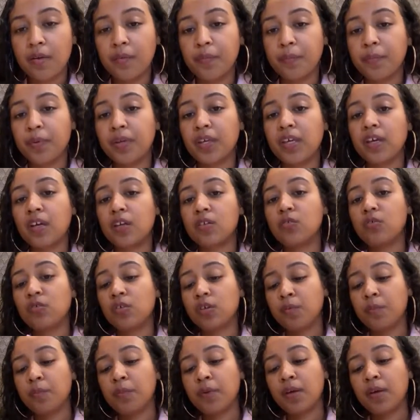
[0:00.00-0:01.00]
but yeah, you
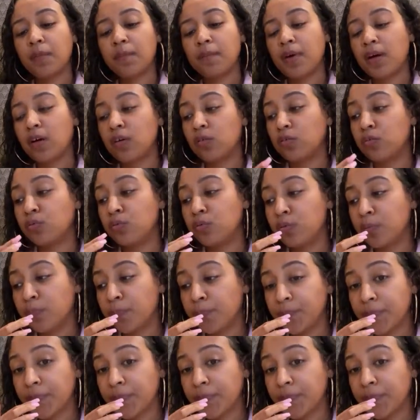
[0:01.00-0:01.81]
can make mango